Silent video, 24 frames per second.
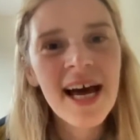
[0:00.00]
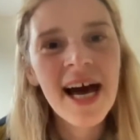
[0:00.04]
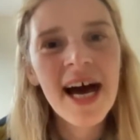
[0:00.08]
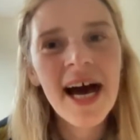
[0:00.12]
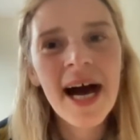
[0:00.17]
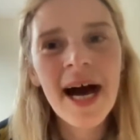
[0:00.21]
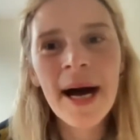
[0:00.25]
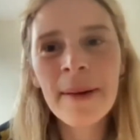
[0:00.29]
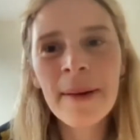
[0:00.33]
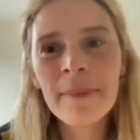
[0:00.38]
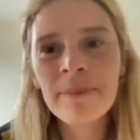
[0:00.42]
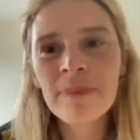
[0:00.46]

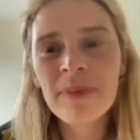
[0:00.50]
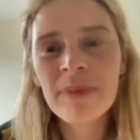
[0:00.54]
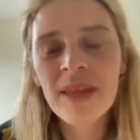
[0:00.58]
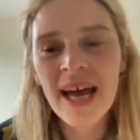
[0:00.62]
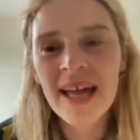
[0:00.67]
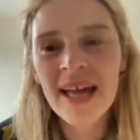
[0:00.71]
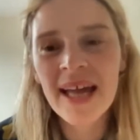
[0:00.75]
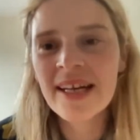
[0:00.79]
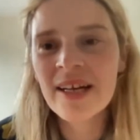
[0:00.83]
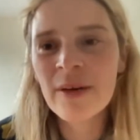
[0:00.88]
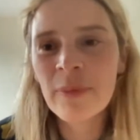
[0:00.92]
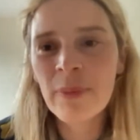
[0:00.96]
and
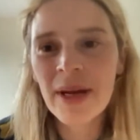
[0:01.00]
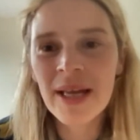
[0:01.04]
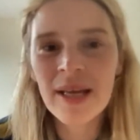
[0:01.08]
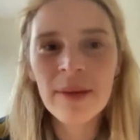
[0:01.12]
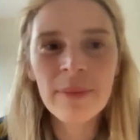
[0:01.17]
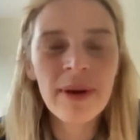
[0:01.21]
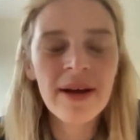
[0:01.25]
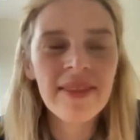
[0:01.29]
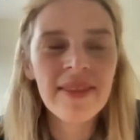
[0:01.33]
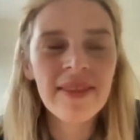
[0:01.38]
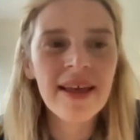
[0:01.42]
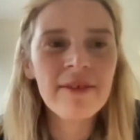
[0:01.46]
in a way
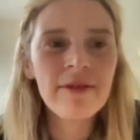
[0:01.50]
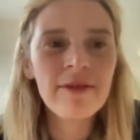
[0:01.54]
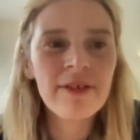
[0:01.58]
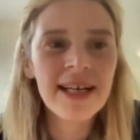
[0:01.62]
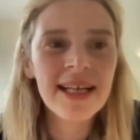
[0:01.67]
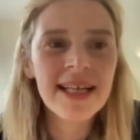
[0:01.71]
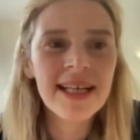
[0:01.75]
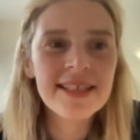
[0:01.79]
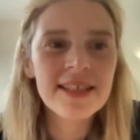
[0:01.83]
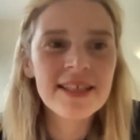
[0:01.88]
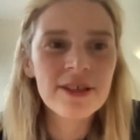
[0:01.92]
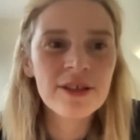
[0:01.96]
where they
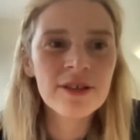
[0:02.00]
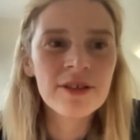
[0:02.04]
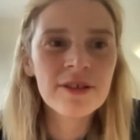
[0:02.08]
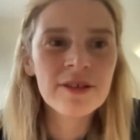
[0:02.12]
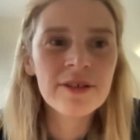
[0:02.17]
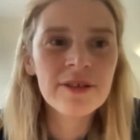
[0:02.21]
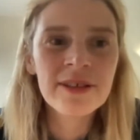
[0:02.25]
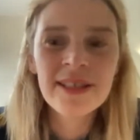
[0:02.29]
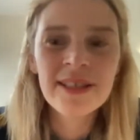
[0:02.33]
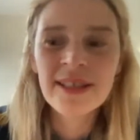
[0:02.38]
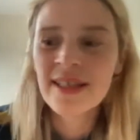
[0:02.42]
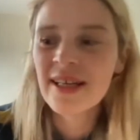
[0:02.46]
really
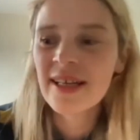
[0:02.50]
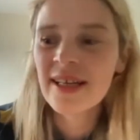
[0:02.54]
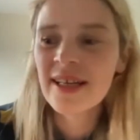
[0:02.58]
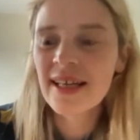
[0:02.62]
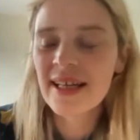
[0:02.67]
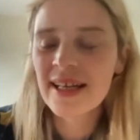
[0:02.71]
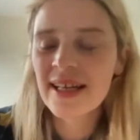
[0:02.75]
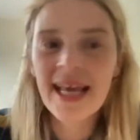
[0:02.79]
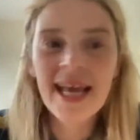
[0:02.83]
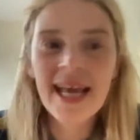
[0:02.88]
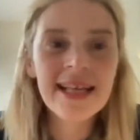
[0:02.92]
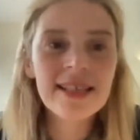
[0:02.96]
do
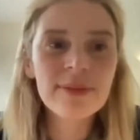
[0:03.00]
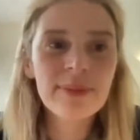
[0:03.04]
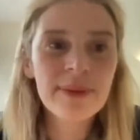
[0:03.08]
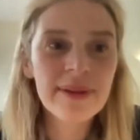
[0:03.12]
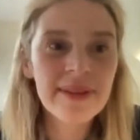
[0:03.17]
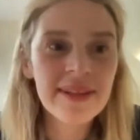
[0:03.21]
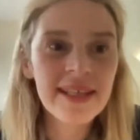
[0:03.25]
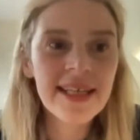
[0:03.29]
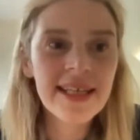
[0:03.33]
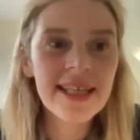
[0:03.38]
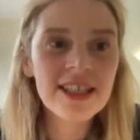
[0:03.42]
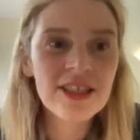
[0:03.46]
connect with
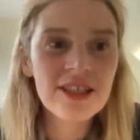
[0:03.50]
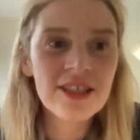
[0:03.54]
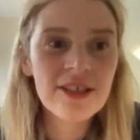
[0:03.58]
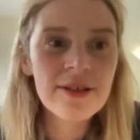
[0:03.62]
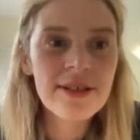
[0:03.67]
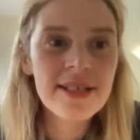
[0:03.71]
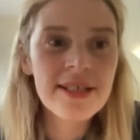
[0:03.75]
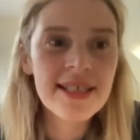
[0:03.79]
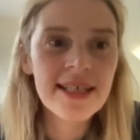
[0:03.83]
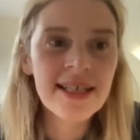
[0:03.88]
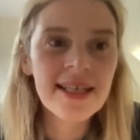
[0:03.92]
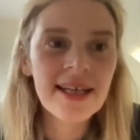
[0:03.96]
the
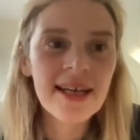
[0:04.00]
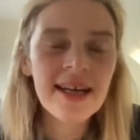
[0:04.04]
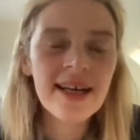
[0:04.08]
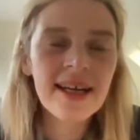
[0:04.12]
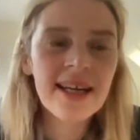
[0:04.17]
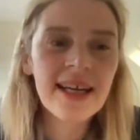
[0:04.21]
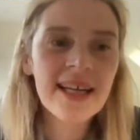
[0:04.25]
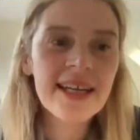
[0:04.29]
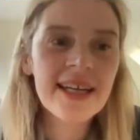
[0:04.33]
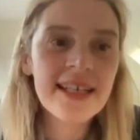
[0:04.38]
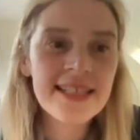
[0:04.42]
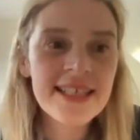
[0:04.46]
issues in
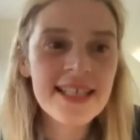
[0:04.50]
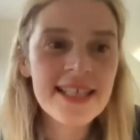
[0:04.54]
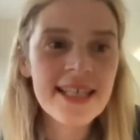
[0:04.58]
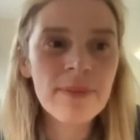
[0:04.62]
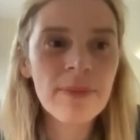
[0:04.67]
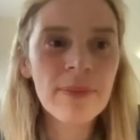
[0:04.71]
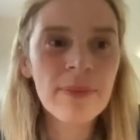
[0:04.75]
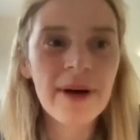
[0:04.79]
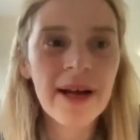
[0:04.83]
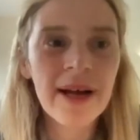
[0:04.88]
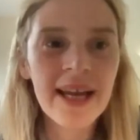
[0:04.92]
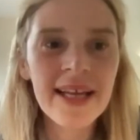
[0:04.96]
a
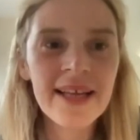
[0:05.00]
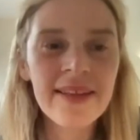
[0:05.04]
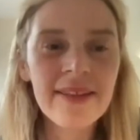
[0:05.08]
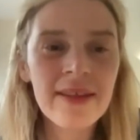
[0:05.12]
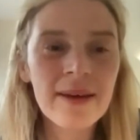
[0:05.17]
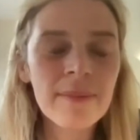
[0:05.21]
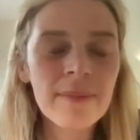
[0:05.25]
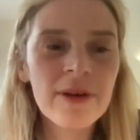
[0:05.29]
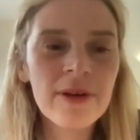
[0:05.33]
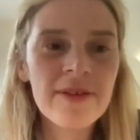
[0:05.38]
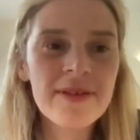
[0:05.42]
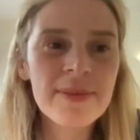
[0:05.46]
deep way
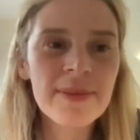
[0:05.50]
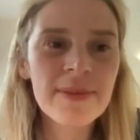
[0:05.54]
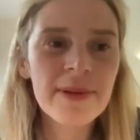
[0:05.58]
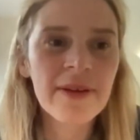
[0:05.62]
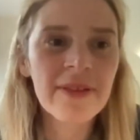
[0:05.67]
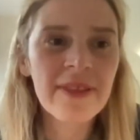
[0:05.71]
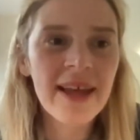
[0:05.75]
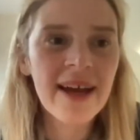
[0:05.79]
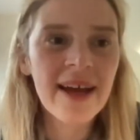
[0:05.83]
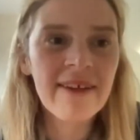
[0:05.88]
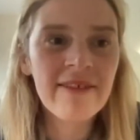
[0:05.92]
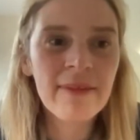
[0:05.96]
that moves
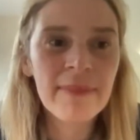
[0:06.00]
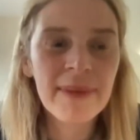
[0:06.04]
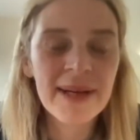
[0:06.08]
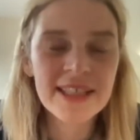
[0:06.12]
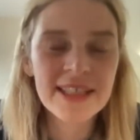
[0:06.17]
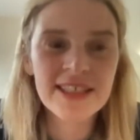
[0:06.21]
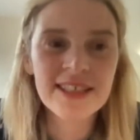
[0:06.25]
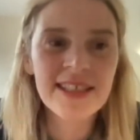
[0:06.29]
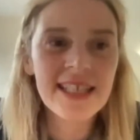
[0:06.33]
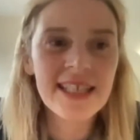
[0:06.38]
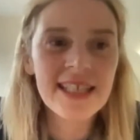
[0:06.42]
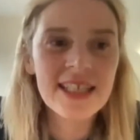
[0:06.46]
beyond their
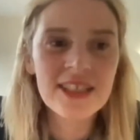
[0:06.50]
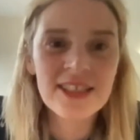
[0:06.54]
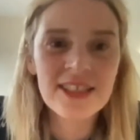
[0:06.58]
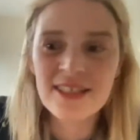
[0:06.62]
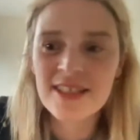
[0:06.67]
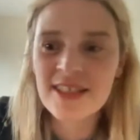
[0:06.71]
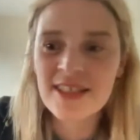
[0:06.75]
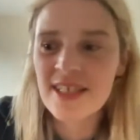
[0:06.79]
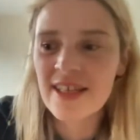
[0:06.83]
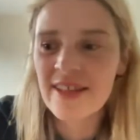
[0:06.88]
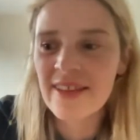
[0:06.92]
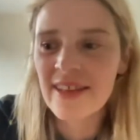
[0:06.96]

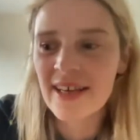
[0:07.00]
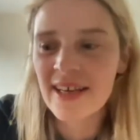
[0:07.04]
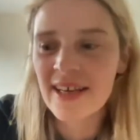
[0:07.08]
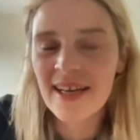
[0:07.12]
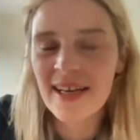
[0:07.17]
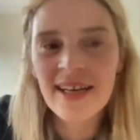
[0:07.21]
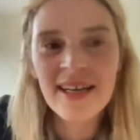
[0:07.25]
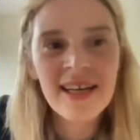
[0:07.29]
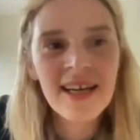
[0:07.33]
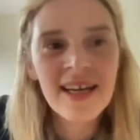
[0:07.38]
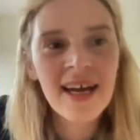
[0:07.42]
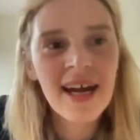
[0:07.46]
imagination
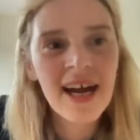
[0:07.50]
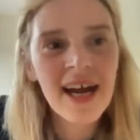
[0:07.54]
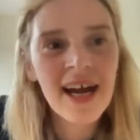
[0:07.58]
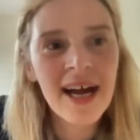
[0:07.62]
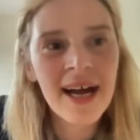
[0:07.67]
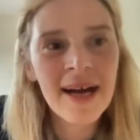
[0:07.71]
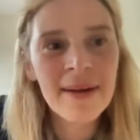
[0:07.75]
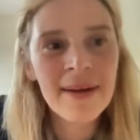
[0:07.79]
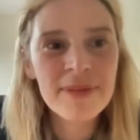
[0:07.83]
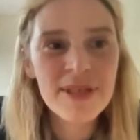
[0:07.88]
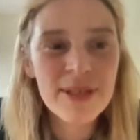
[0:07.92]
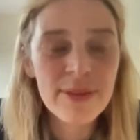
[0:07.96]
to
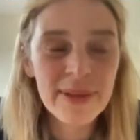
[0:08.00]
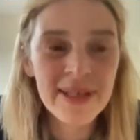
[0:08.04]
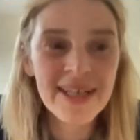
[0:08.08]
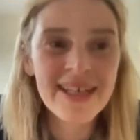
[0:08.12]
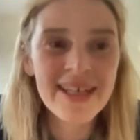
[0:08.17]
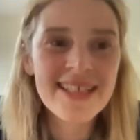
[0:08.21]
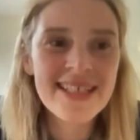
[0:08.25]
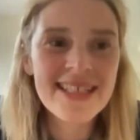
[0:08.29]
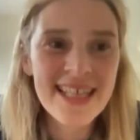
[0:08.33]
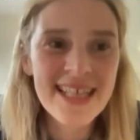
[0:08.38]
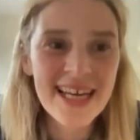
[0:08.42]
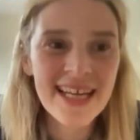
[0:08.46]
an
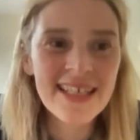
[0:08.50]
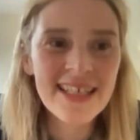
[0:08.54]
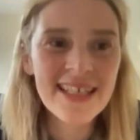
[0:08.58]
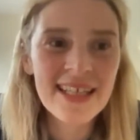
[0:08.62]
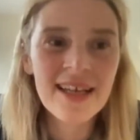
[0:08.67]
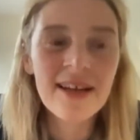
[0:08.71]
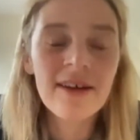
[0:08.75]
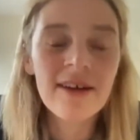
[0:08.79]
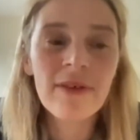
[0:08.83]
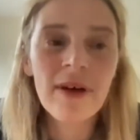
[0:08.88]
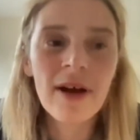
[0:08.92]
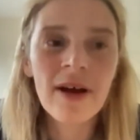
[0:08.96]

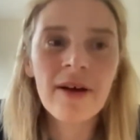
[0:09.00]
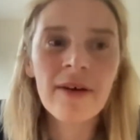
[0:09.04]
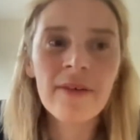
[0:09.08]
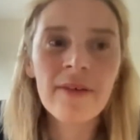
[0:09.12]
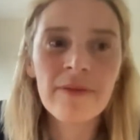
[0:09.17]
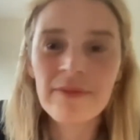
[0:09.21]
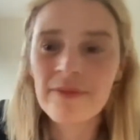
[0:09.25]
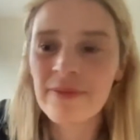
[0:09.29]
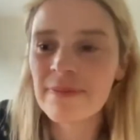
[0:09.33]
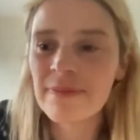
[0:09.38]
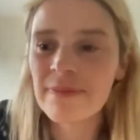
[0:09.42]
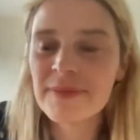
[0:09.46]
understanding
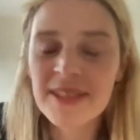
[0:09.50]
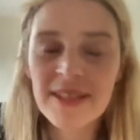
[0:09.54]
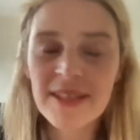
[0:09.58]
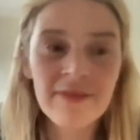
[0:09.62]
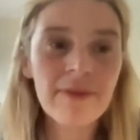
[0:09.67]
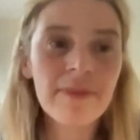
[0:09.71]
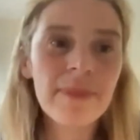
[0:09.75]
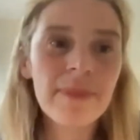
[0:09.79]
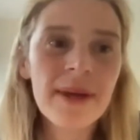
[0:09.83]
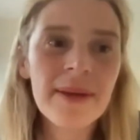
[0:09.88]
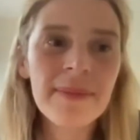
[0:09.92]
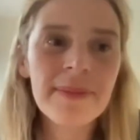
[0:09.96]
of
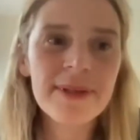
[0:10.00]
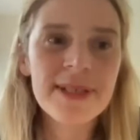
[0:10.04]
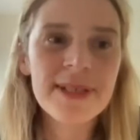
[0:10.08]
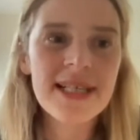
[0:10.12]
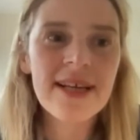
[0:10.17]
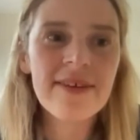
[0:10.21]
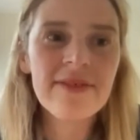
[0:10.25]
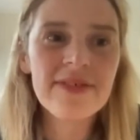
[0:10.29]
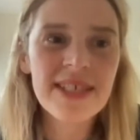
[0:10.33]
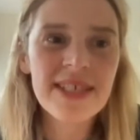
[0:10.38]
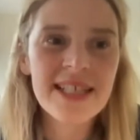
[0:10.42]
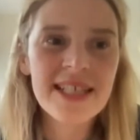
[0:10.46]
different people's
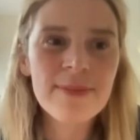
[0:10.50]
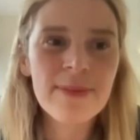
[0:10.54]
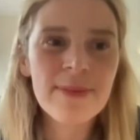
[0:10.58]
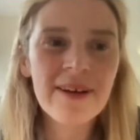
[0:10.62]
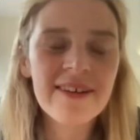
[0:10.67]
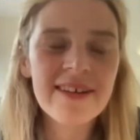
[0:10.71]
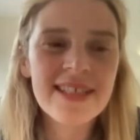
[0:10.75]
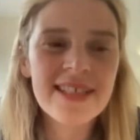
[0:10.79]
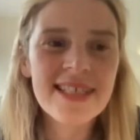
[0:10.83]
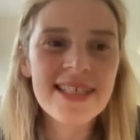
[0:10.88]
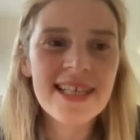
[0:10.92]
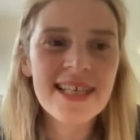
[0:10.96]
lived
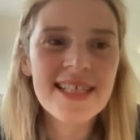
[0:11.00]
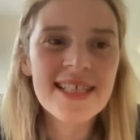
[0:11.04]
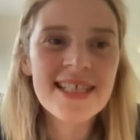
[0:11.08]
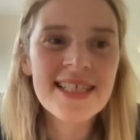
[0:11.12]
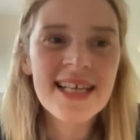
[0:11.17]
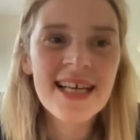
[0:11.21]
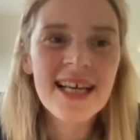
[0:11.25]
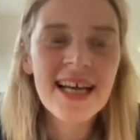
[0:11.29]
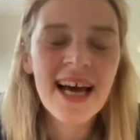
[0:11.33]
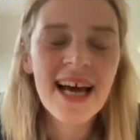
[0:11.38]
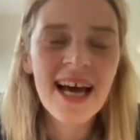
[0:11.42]
experiences.